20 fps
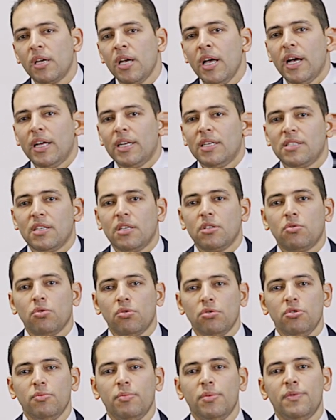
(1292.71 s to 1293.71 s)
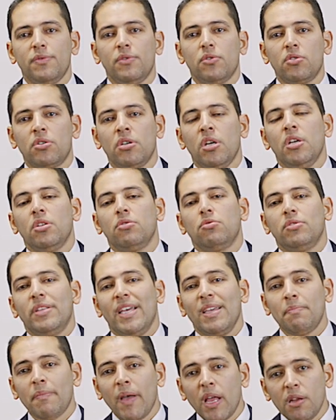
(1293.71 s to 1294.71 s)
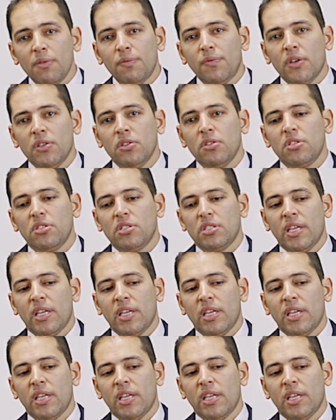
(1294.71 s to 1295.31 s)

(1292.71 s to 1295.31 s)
And as I told you before, today many funders,